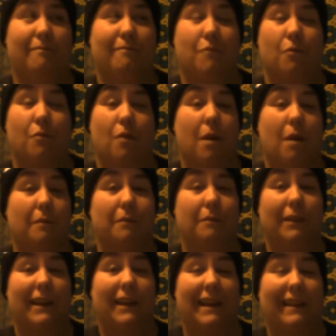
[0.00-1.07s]

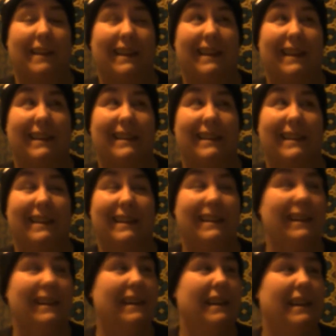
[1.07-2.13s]
Probably, I think I did.
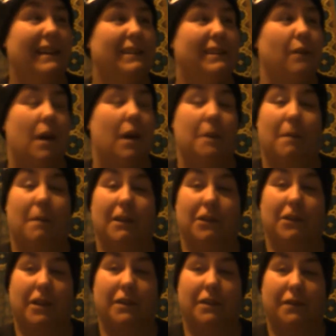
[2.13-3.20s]
So I
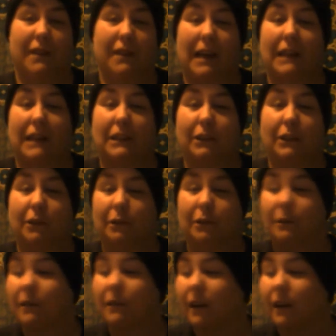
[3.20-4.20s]
apologize for that too.